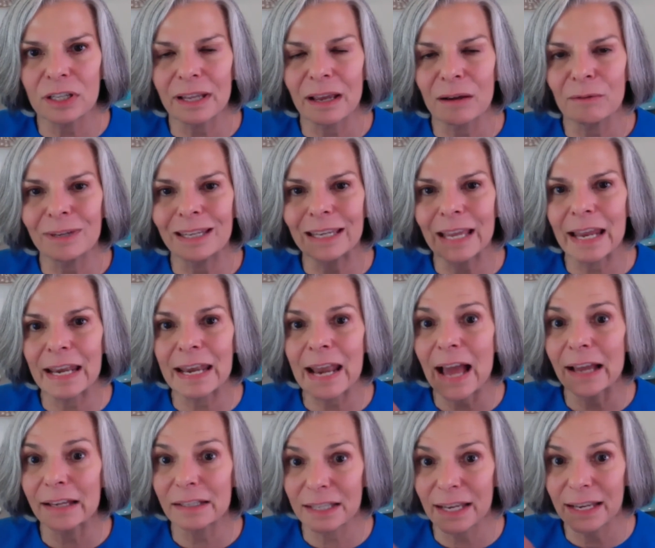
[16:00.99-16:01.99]
that we
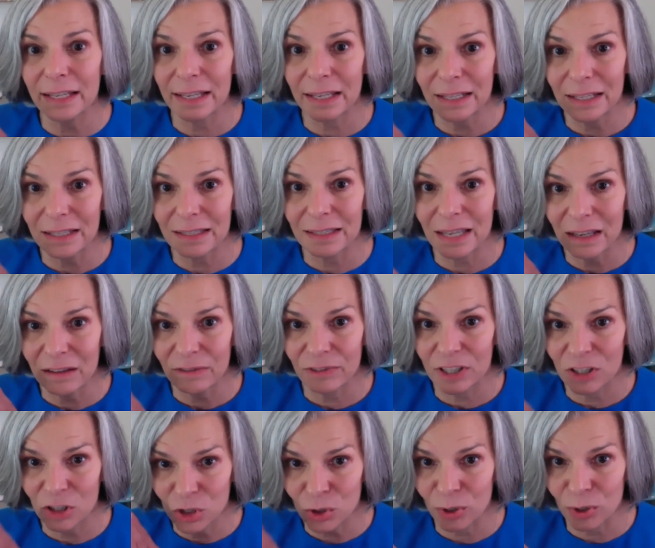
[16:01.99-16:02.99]
cannot take any safety
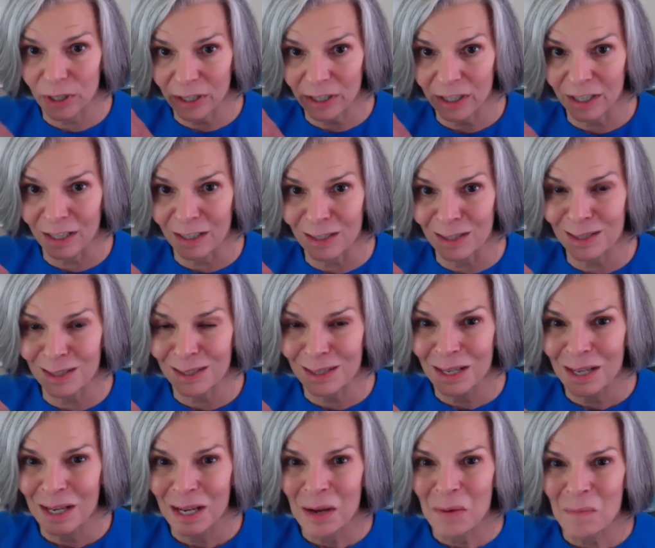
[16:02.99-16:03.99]
shortcuts.
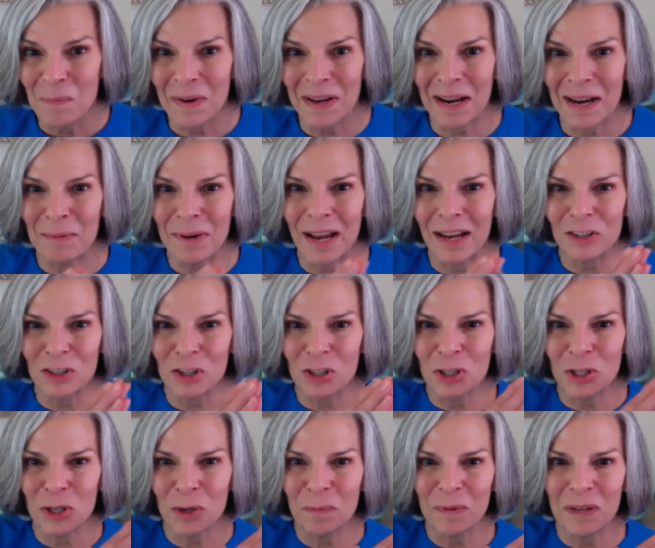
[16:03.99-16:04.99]
But I'm not
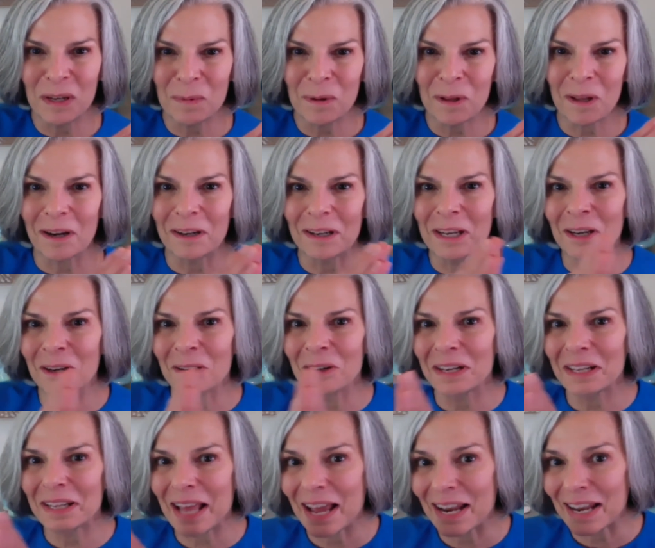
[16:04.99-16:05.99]
sure people are
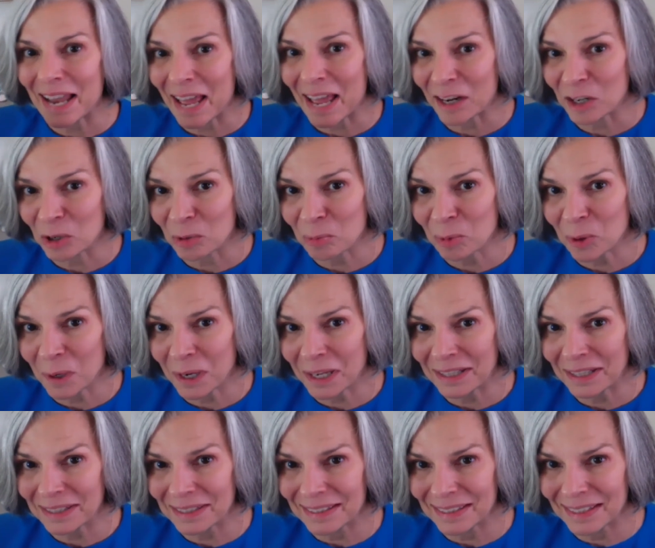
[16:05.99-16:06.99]
hearing that latter
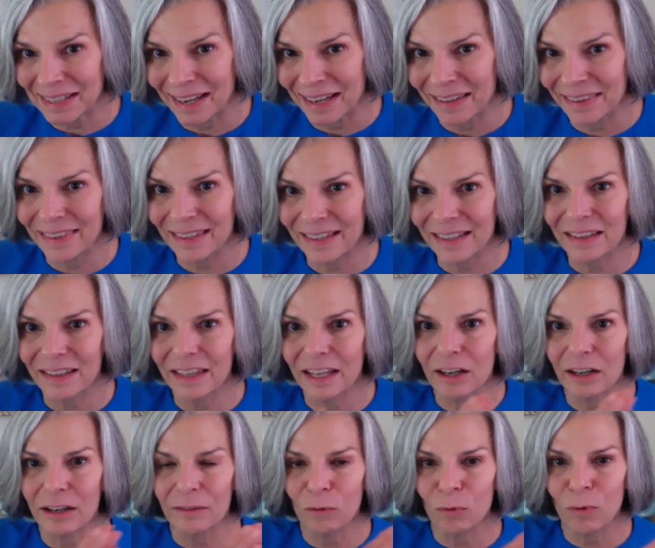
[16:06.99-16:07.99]
point. I think
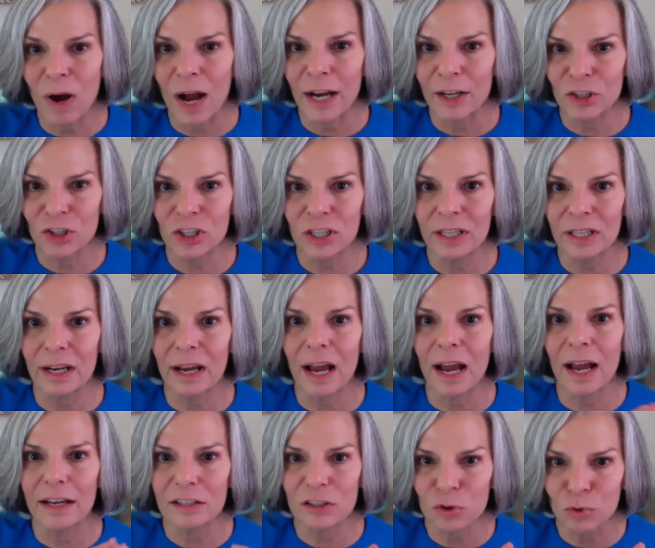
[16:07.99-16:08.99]
they're watching
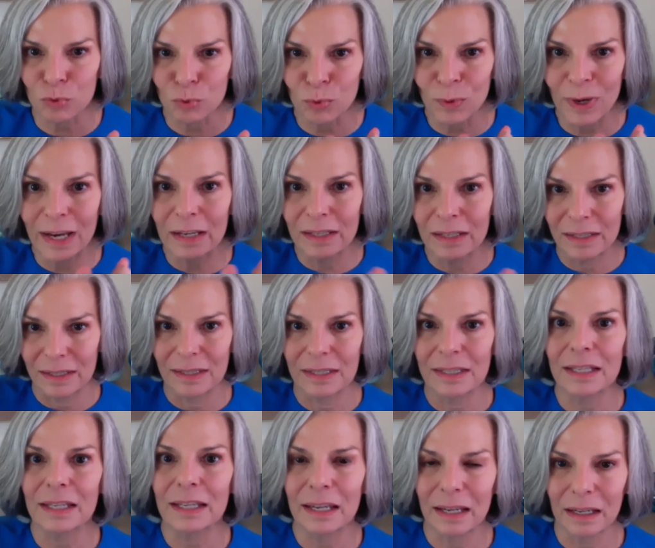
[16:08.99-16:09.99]
us race to
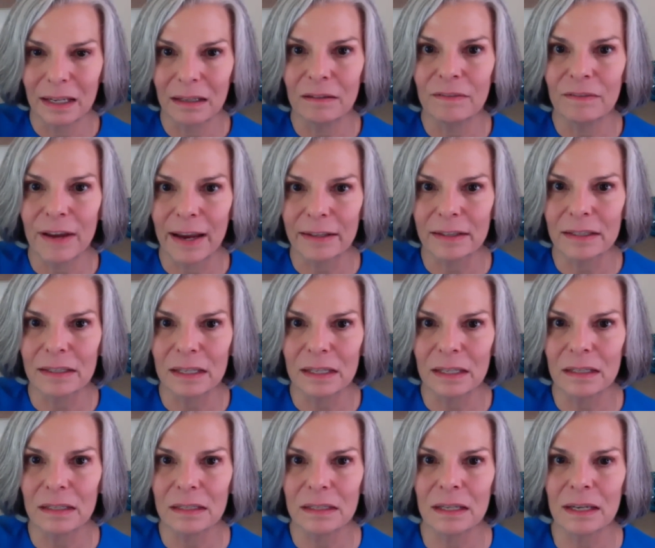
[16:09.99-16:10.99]
get
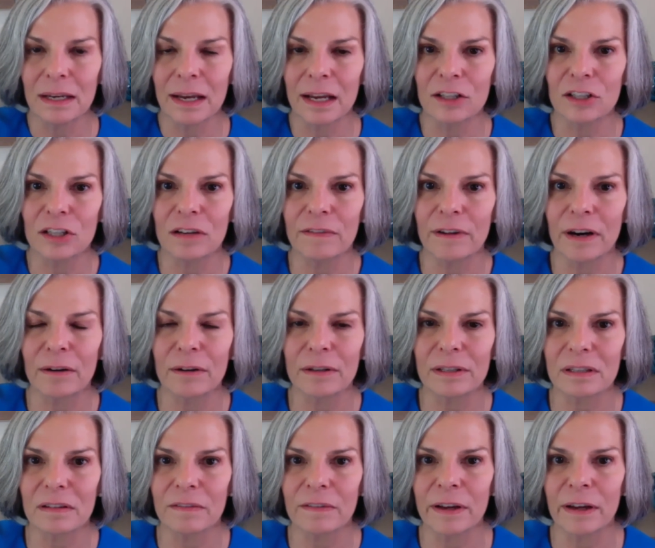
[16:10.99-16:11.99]
vaccines and antivirals
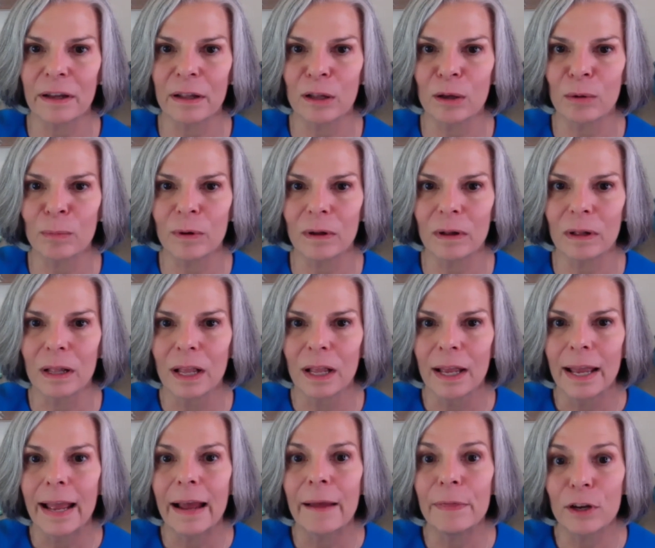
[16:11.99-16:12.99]
available,
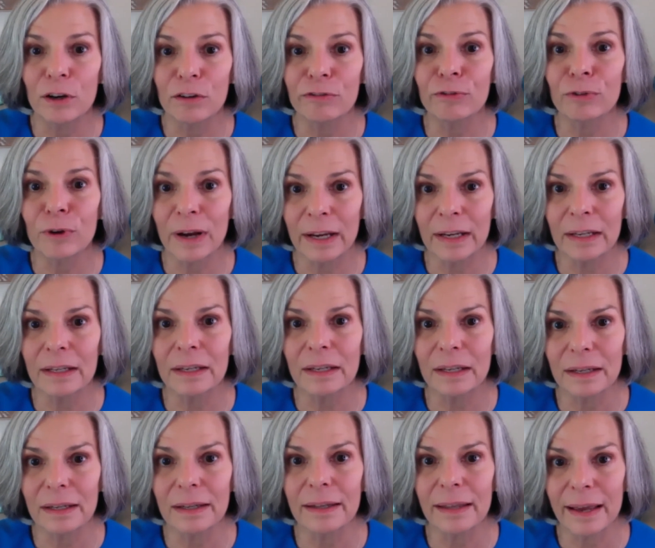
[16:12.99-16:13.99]
and they're
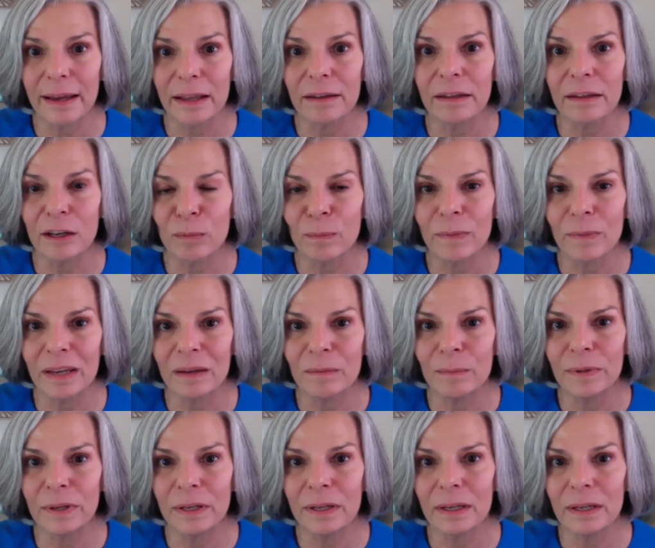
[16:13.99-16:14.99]
frightened that there may
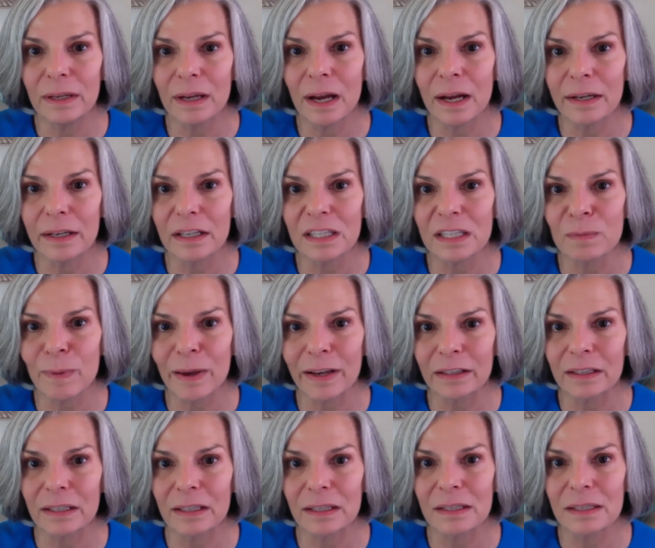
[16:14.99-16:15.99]
be
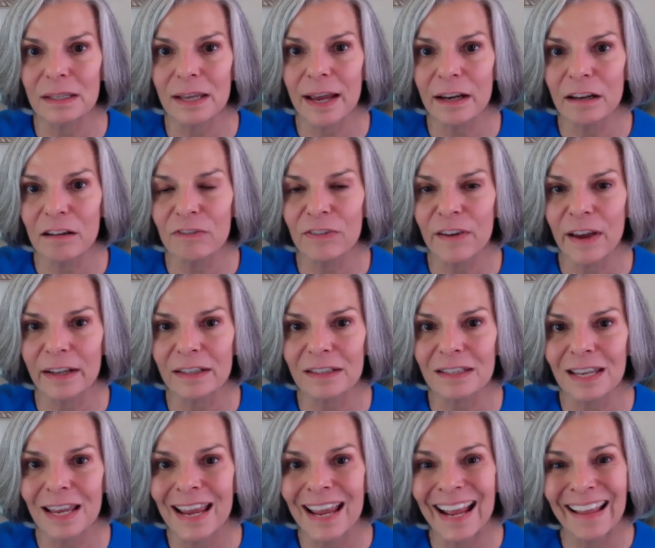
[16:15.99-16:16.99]
unexpected side effects.
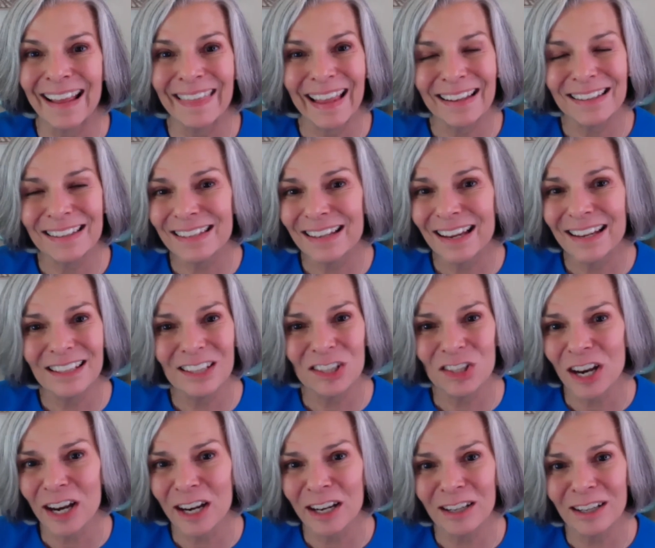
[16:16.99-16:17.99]
And that's not
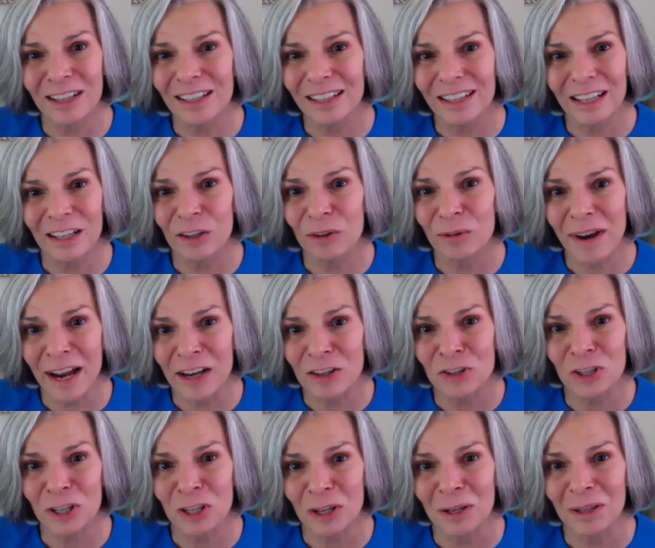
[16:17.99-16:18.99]
entirely
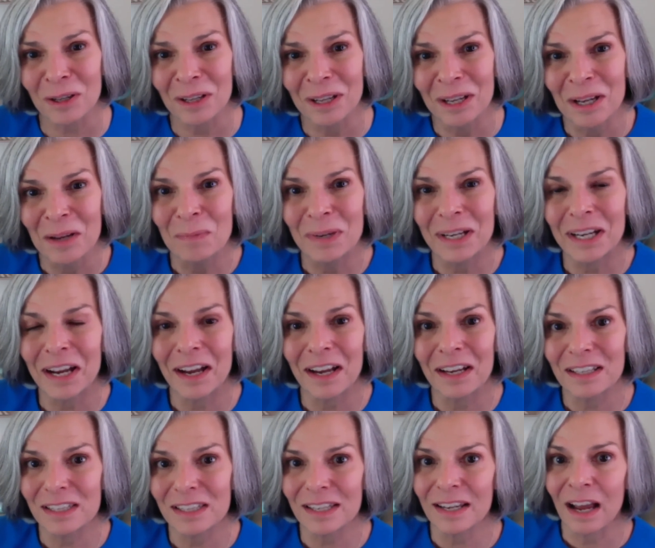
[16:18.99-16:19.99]
irrational,
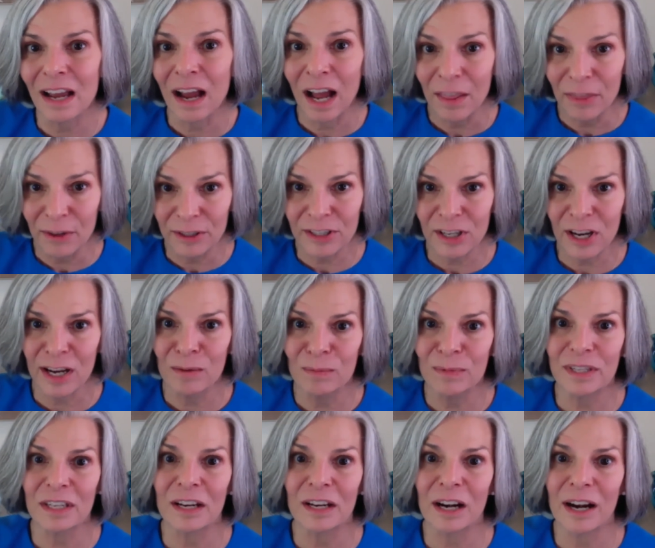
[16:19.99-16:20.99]
because other times
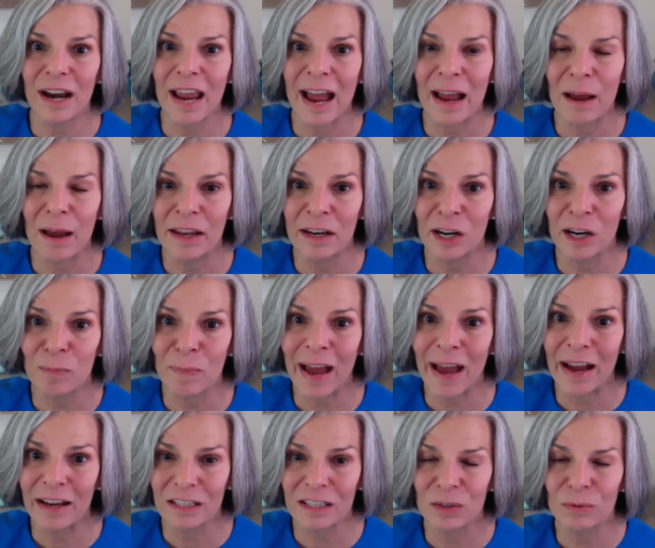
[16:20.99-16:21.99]
in our
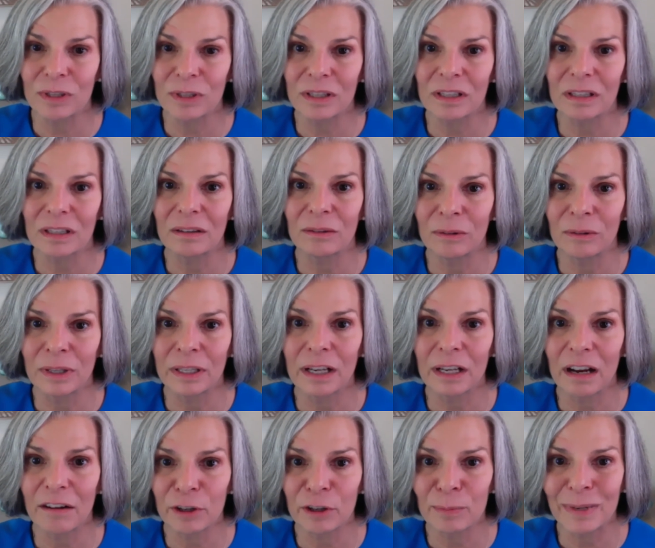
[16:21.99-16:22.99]
past, when
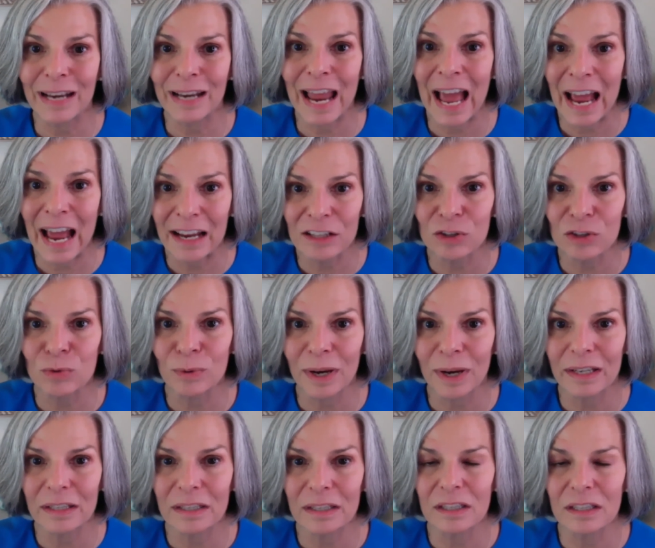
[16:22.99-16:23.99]
government has
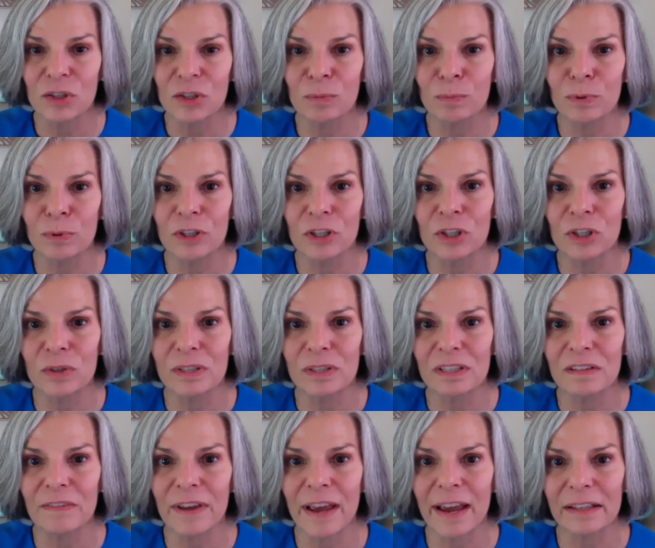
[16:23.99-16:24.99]
raced to produce the
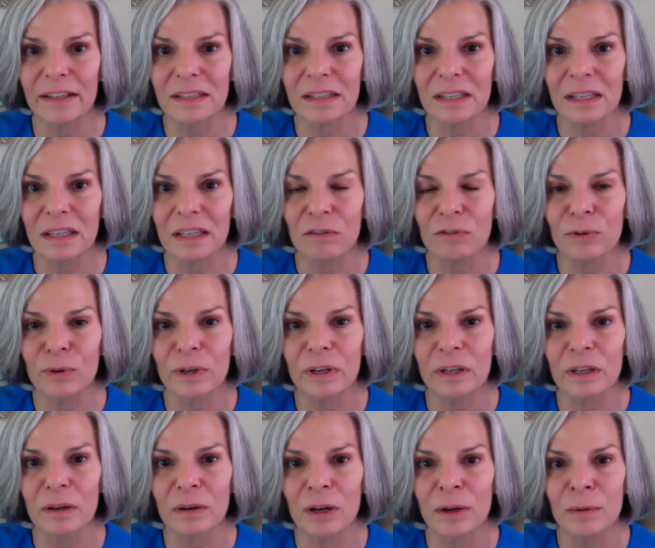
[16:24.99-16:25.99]
vaccine for
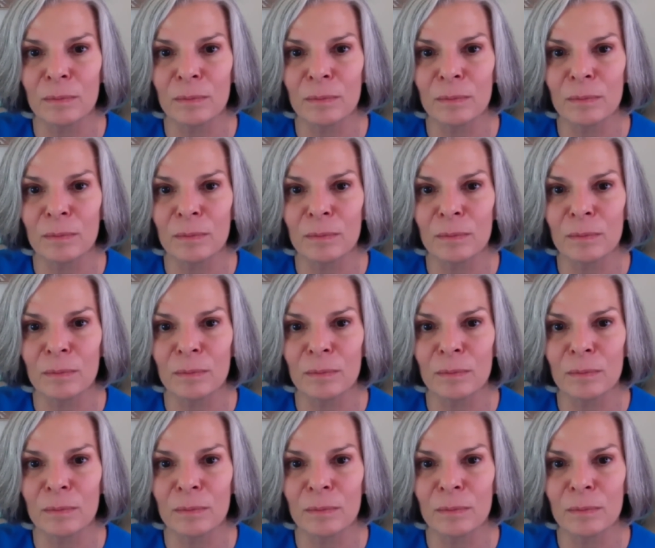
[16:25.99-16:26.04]
an